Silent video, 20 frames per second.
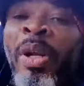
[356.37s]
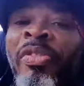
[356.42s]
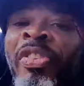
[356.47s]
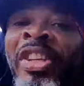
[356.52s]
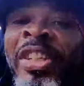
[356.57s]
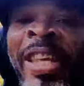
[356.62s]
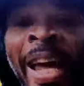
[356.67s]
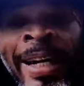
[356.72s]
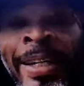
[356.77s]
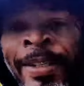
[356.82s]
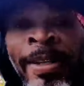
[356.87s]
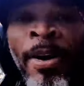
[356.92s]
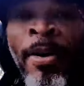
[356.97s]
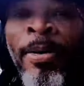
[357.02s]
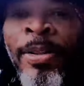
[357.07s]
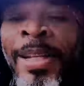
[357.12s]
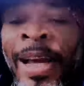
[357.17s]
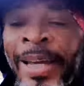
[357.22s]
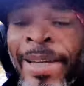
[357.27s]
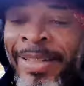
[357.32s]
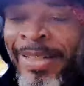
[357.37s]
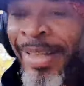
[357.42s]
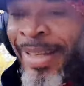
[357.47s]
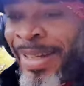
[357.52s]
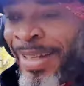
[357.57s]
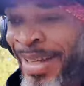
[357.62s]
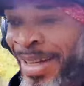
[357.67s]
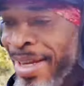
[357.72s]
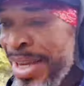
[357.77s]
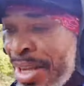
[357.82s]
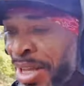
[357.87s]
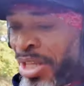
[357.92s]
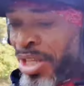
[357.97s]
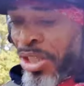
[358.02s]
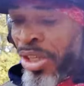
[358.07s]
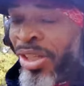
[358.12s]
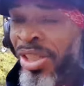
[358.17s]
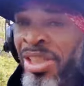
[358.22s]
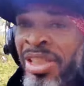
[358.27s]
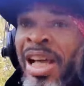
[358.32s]
they are ready to take you out of it.
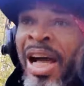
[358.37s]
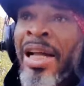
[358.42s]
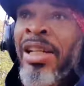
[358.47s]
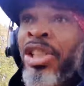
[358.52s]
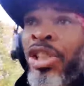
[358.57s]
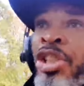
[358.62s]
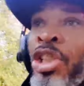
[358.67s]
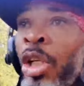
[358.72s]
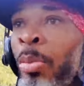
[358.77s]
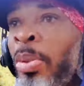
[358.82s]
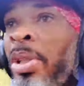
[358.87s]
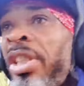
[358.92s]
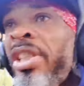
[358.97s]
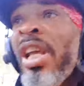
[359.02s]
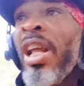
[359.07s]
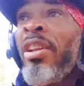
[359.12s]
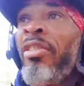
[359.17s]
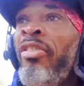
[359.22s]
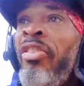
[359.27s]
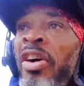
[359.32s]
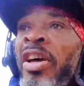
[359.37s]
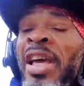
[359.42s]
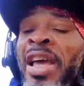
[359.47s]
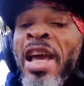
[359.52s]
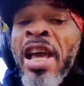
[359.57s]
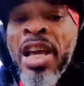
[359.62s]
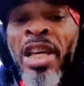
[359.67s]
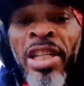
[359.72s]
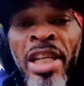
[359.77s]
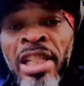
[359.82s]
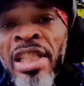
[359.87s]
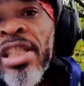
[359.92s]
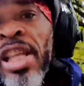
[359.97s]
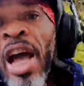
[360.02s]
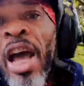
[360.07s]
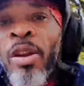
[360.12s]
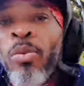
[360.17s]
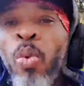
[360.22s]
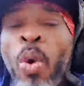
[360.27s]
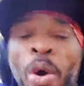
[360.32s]
You start shit up yourself. You
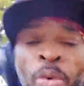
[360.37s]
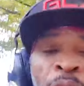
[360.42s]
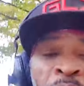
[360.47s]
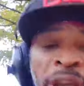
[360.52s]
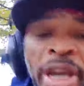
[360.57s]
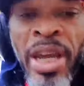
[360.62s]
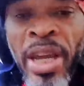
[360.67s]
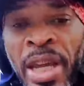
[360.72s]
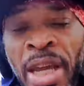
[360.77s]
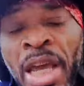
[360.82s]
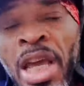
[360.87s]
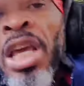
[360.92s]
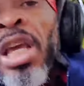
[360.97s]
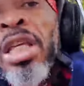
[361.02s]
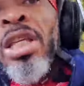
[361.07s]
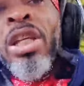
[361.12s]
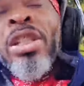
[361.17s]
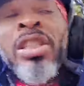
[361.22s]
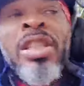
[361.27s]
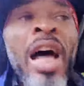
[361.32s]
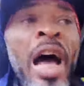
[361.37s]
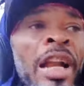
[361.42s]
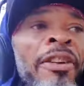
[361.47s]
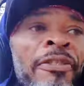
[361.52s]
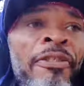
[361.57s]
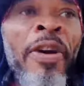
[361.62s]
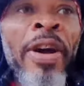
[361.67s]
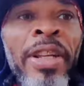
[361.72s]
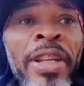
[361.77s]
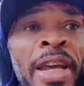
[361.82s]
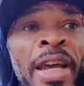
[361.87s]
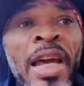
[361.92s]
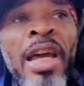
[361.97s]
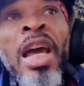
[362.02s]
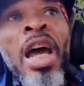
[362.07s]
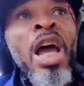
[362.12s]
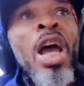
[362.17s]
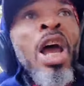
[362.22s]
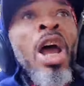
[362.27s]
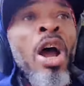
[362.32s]
start worry. You start fret.
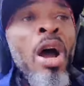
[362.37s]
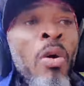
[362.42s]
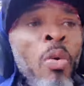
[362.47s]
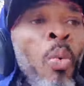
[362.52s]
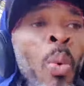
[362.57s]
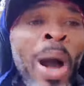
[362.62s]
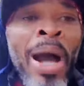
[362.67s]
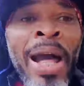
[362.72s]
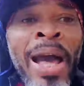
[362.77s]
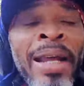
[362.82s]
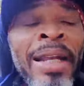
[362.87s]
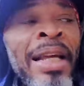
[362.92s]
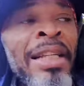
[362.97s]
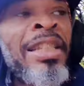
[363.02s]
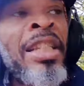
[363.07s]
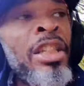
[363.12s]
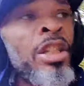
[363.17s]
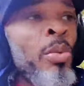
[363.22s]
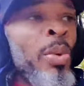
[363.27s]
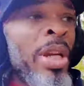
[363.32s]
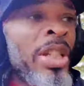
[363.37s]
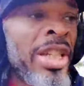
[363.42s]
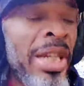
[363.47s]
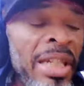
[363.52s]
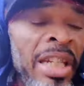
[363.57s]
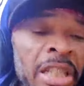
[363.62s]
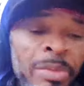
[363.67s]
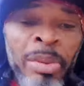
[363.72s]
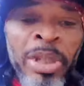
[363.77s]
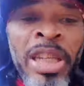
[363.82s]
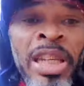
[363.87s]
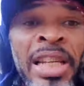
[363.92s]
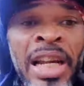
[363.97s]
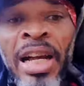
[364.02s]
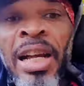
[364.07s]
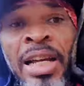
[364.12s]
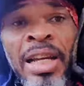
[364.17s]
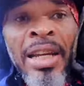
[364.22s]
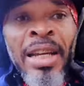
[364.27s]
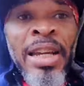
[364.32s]
What kind of situation this be
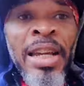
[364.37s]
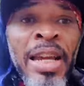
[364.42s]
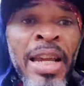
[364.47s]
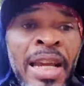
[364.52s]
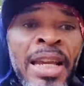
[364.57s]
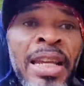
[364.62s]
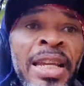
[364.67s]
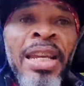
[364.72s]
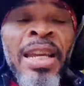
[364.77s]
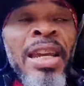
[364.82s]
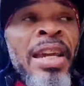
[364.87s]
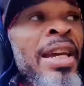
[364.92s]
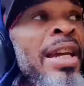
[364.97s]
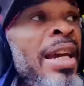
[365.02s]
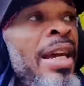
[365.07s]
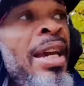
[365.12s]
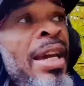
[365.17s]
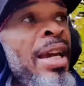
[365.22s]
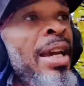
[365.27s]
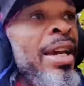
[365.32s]
in? Eh?